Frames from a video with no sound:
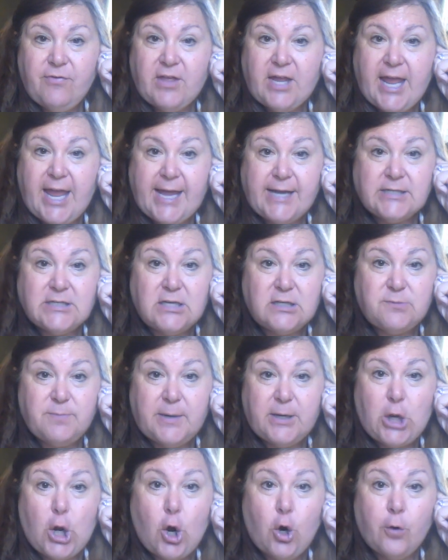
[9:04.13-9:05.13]
the case has
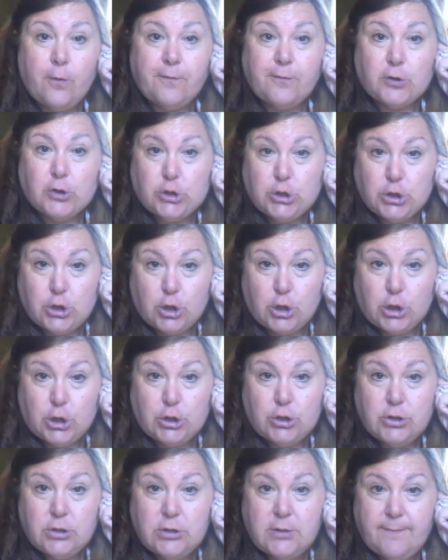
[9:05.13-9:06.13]
been
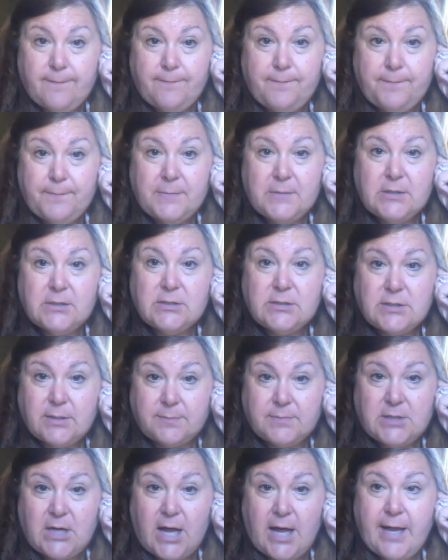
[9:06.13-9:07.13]
overturned.
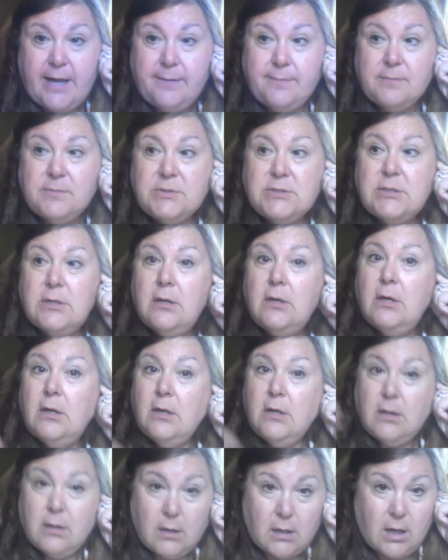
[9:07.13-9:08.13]
Sometimes
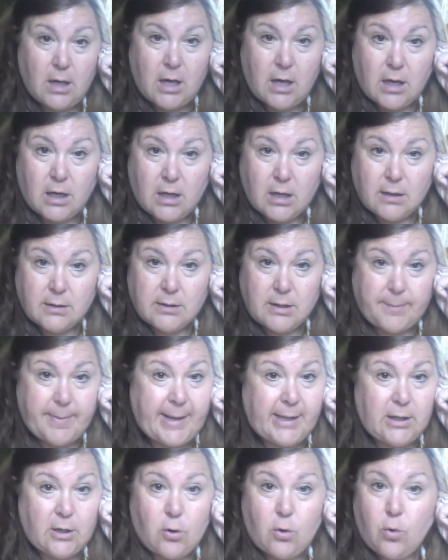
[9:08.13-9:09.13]
an
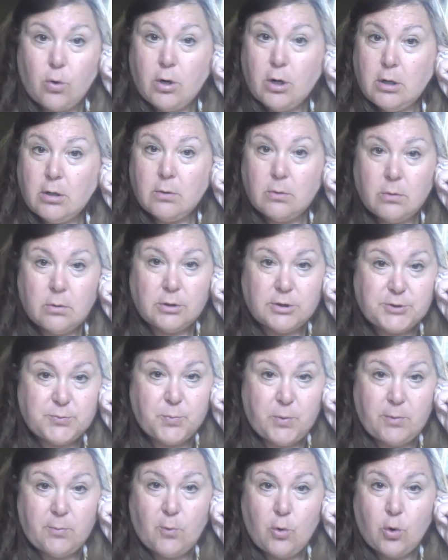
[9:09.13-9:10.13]
appellate court or a
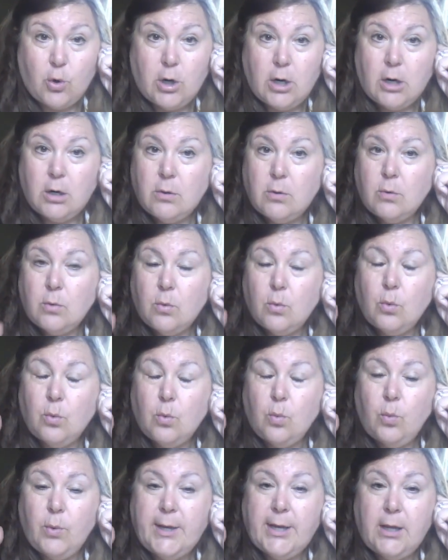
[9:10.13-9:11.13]
Supreme Court
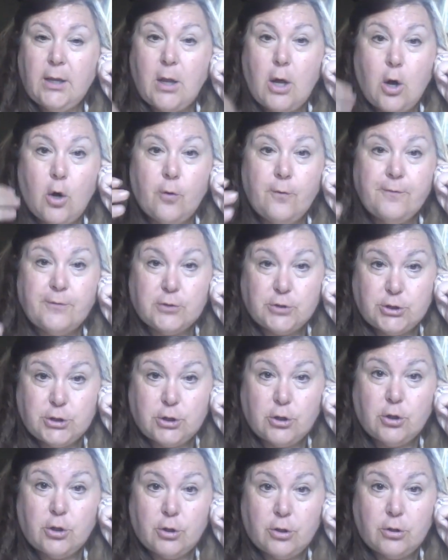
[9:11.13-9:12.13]
will
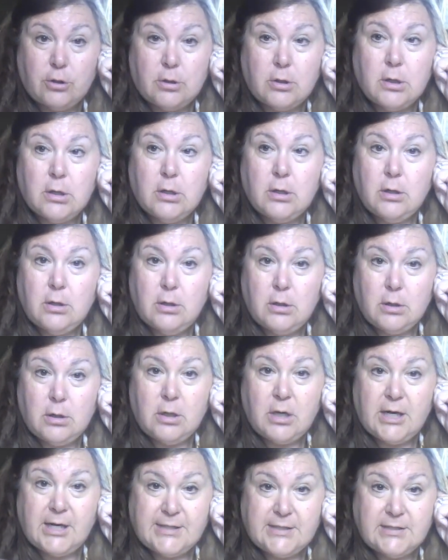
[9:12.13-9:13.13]
overturn
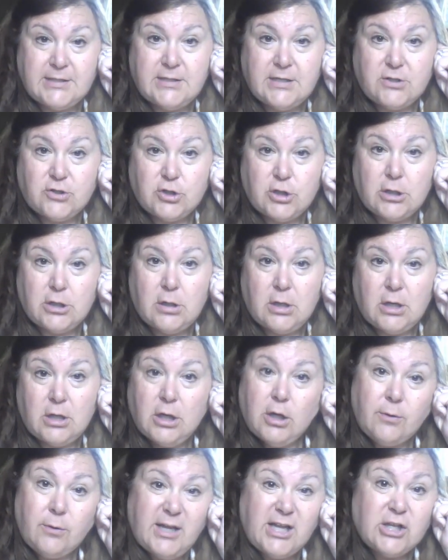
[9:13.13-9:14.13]
a decision, and
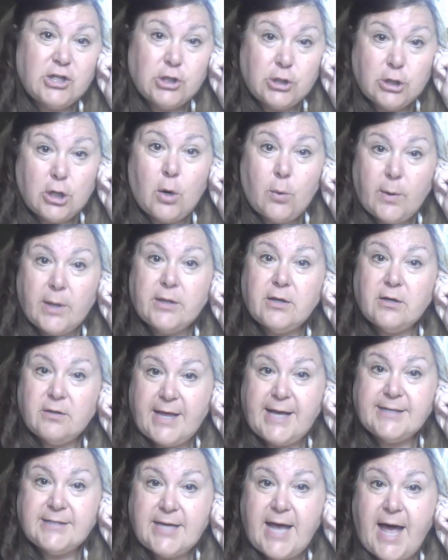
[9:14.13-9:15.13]
you need to know whether
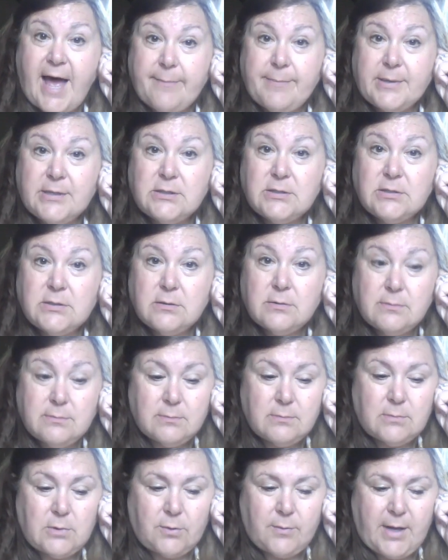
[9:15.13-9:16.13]
that's happened.
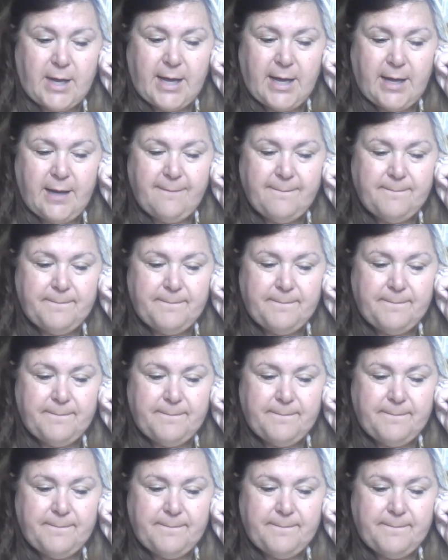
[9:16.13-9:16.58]
Okay?